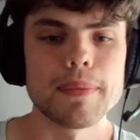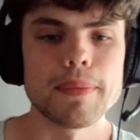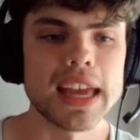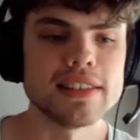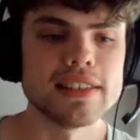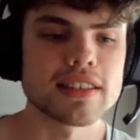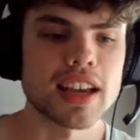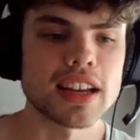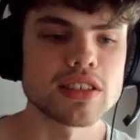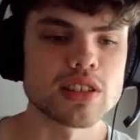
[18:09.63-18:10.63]
And
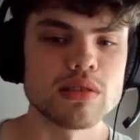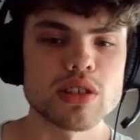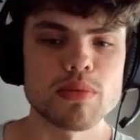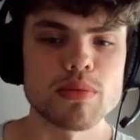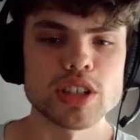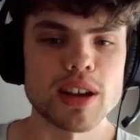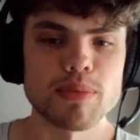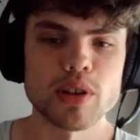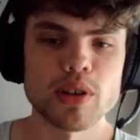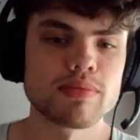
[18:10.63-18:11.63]
I just lose so much
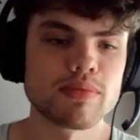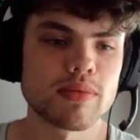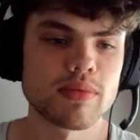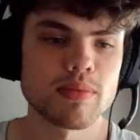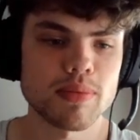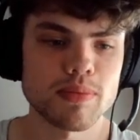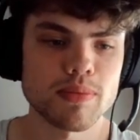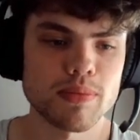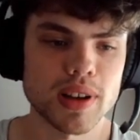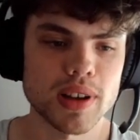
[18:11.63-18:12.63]
tempo
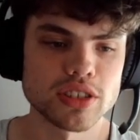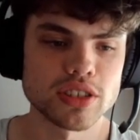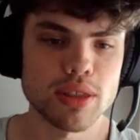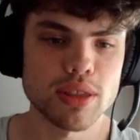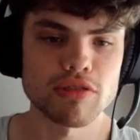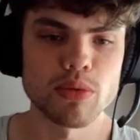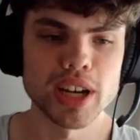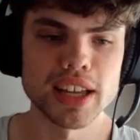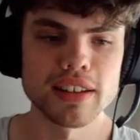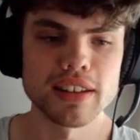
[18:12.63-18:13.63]
by just throwing
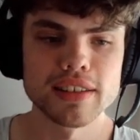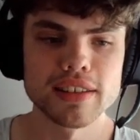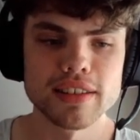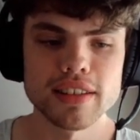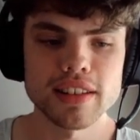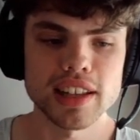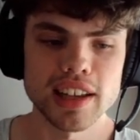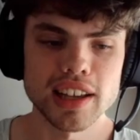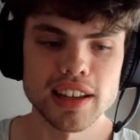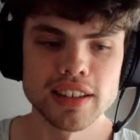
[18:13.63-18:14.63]
in the
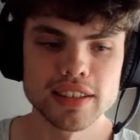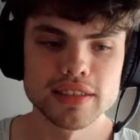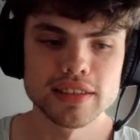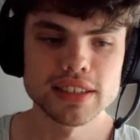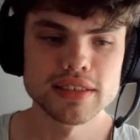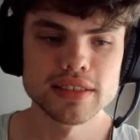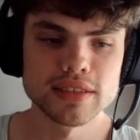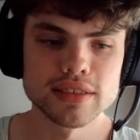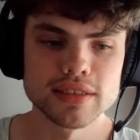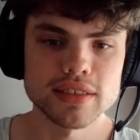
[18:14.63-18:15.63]

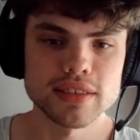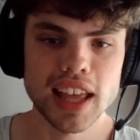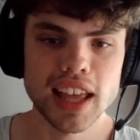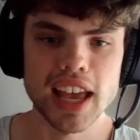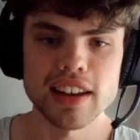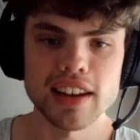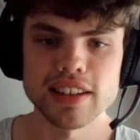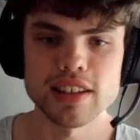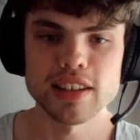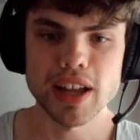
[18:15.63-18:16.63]
Hellcat
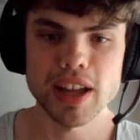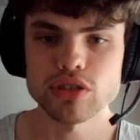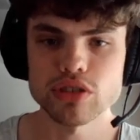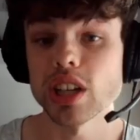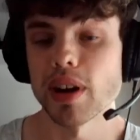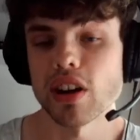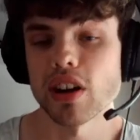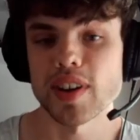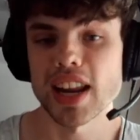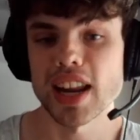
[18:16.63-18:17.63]
into this Panther G. He might not
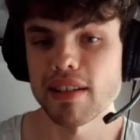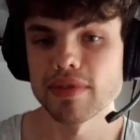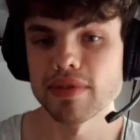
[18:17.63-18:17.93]
even have